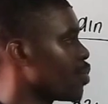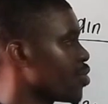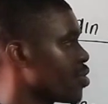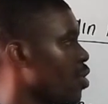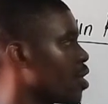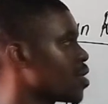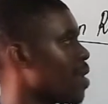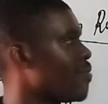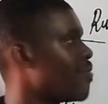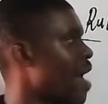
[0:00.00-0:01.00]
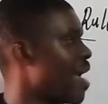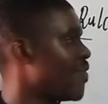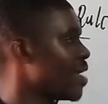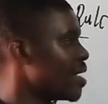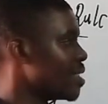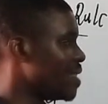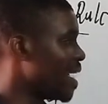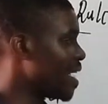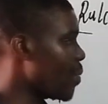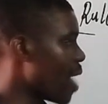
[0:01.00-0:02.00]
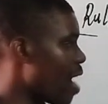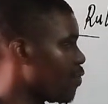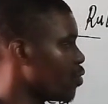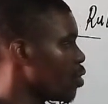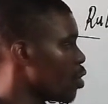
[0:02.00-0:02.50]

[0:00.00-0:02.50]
plus 3 all raised to 5, then you have